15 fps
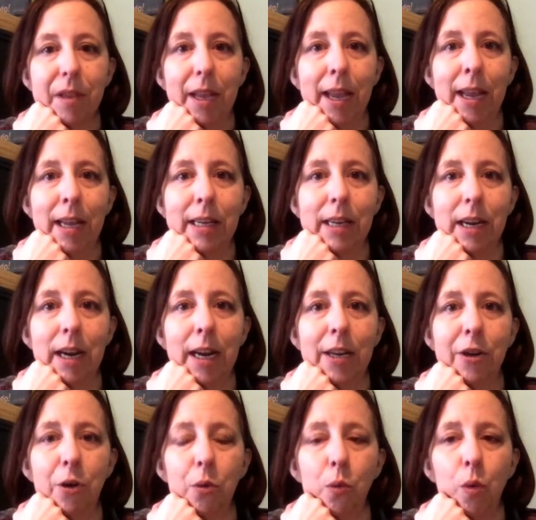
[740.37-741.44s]
And I
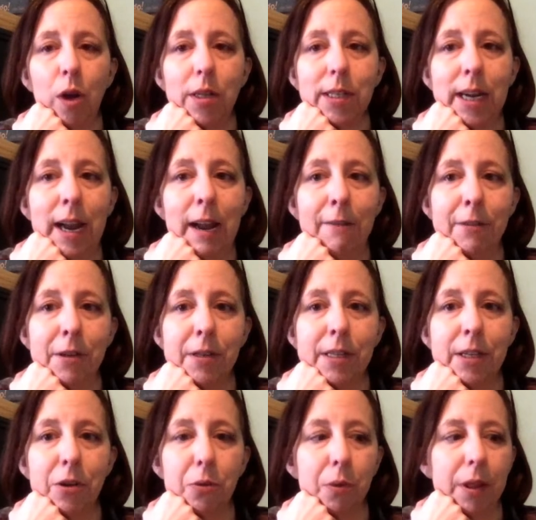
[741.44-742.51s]
don't want to have to
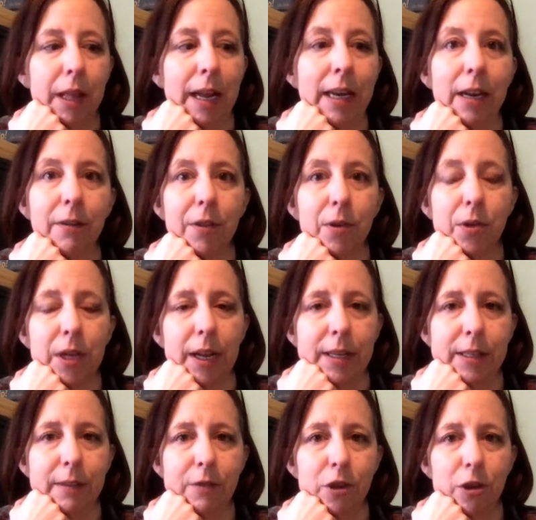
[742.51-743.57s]
deal with any of those
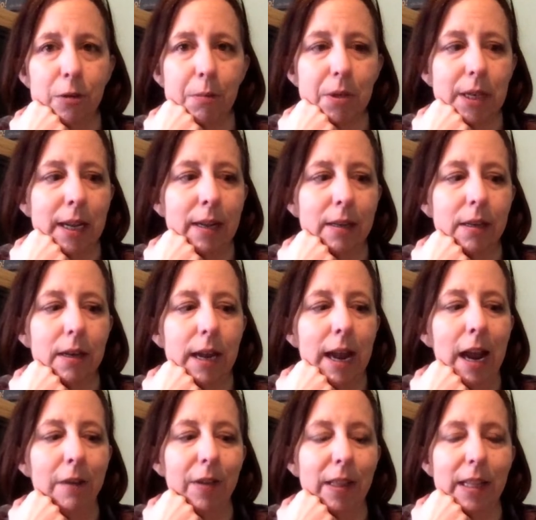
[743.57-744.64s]
kinds of germs. And
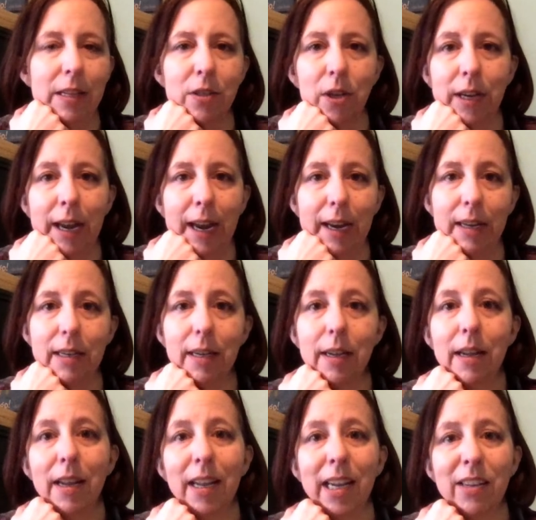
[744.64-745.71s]
having these on hand
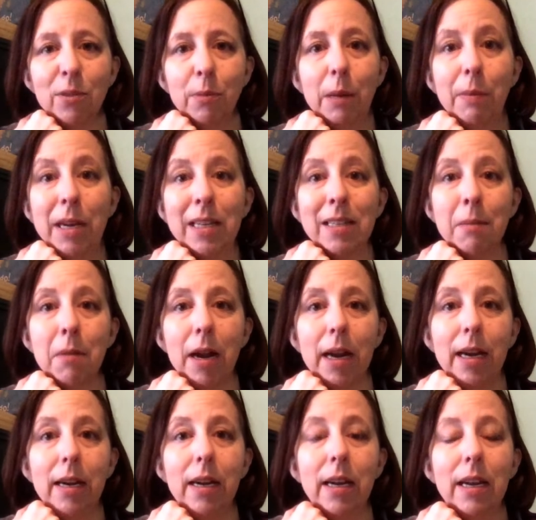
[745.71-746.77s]
gives me peace of
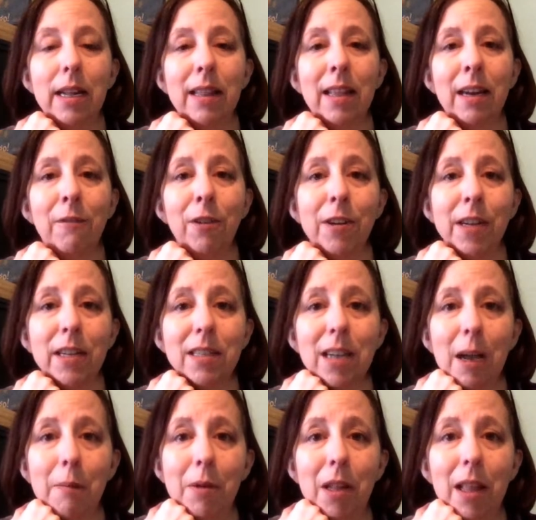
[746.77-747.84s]
mind that if it does
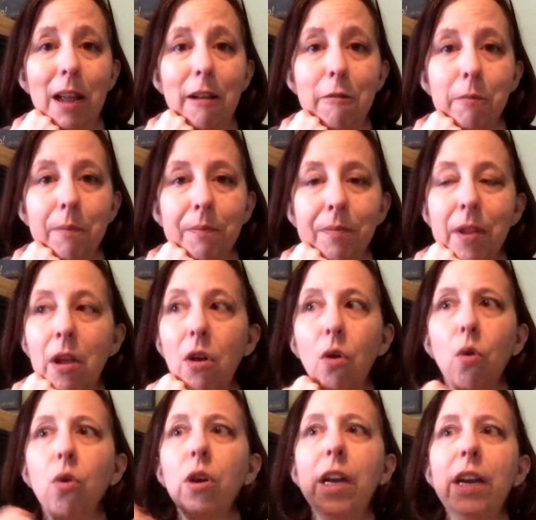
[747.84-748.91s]
come to that,
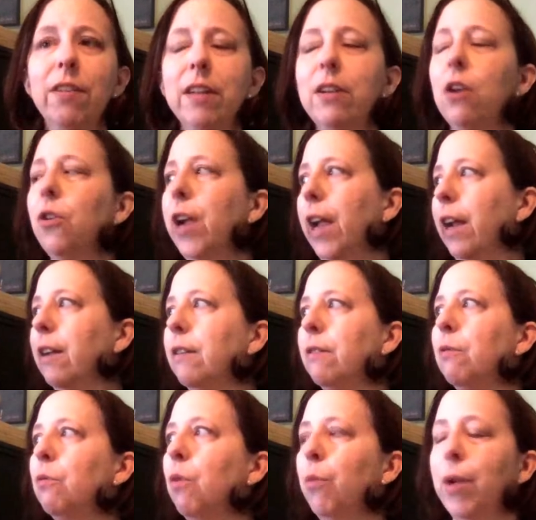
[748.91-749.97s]
or even, okay,
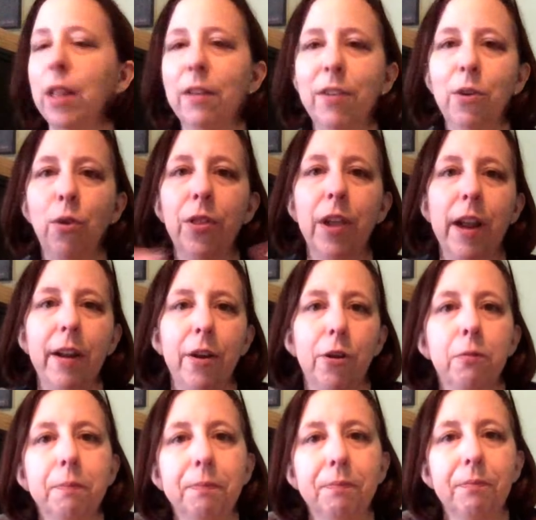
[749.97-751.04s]
we live in North Idaho.
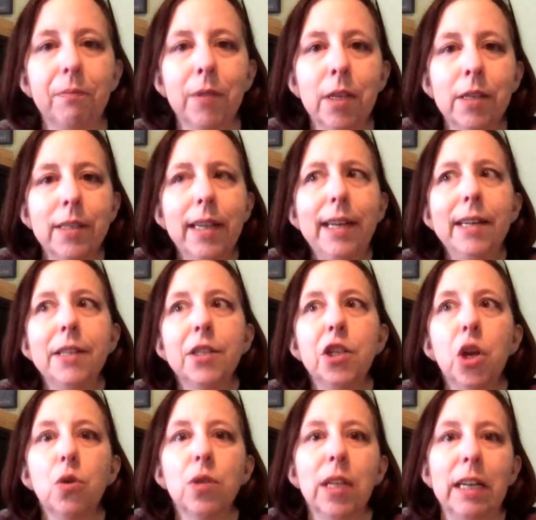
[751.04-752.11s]
Say it
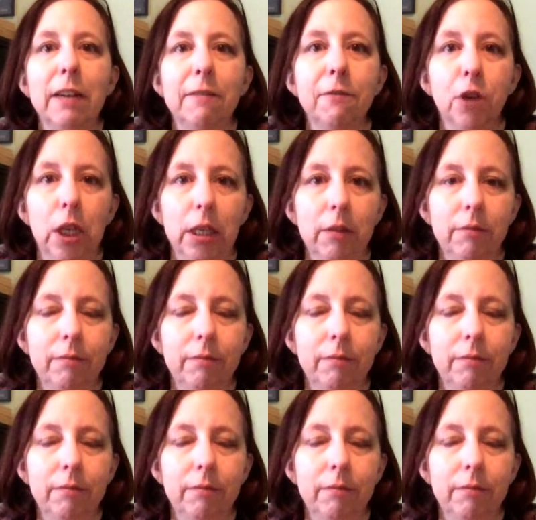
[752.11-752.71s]
snows like a foot.